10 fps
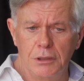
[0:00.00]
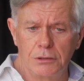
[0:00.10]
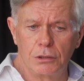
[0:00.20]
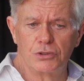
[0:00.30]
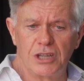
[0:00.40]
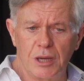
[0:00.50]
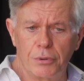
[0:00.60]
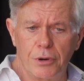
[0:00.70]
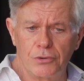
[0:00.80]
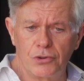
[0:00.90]
dolce
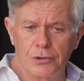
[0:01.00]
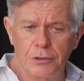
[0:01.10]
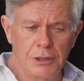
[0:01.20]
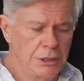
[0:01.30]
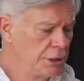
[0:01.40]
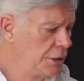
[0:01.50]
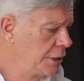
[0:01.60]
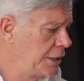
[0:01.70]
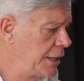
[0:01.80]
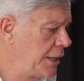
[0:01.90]
approach,
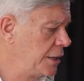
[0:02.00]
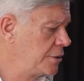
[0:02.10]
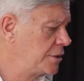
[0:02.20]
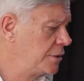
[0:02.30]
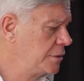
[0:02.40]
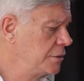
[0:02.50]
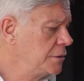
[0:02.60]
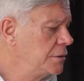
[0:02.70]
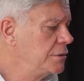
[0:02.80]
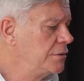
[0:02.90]
and
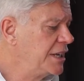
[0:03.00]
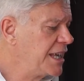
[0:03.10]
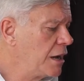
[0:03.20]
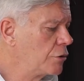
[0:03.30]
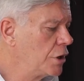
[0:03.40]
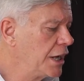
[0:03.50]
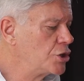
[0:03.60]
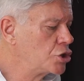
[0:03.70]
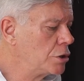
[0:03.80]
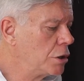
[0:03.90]
the
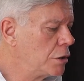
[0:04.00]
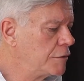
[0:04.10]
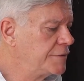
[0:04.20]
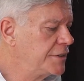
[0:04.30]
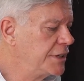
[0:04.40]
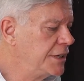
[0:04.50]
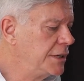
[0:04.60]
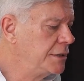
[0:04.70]
calculation of the